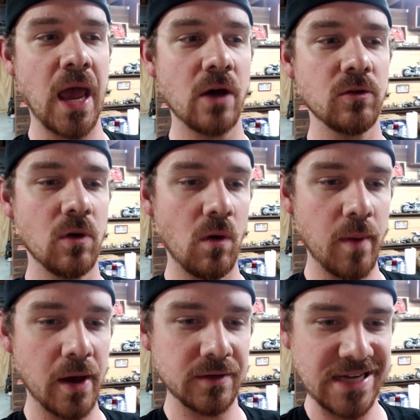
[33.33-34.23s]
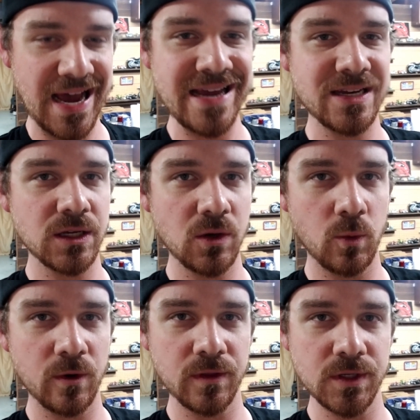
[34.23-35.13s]
how you go about
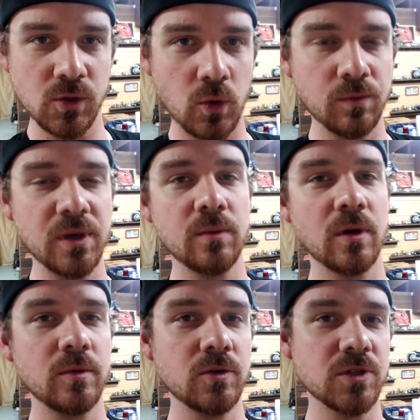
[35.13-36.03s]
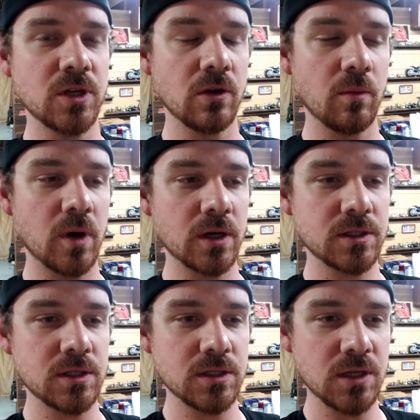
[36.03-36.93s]
tightening one of these old BMW steering
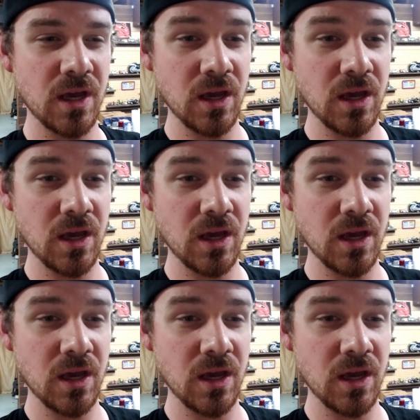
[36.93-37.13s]
boxes,